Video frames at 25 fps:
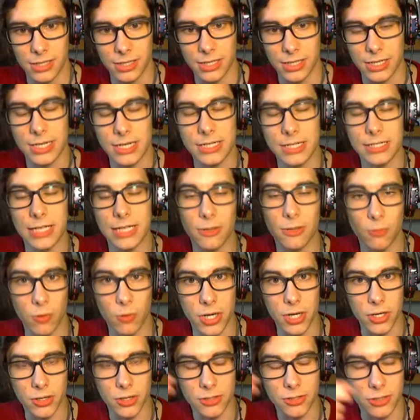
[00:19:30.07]
Is that what
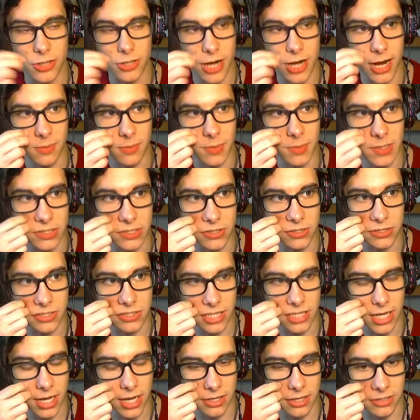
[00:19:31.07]
you're trying me to
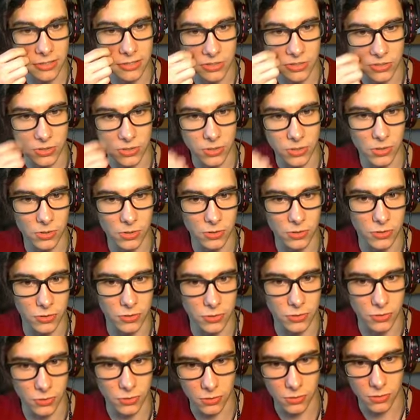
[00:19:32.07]
set to to
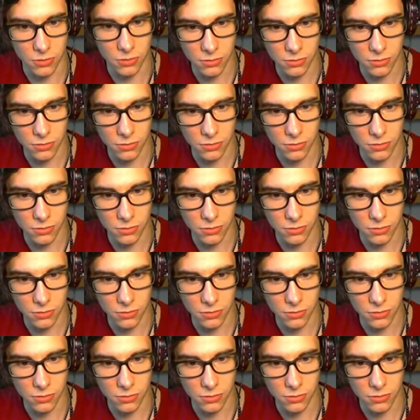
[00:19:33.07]
do?